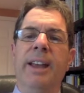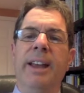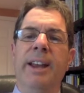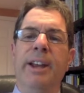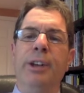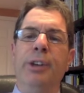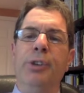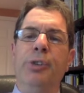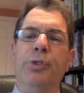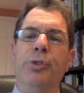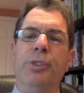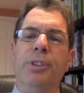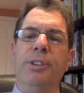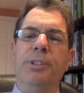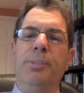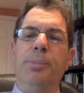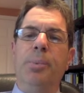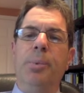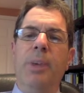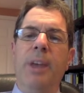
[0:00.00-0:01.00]

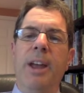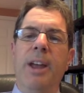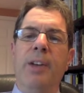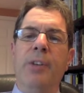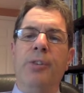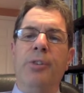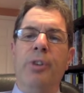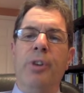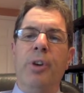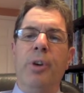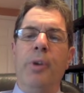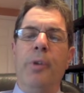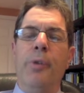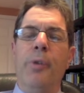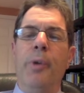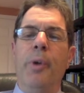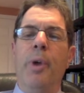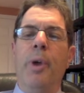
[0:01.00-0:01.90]
increase plant growth?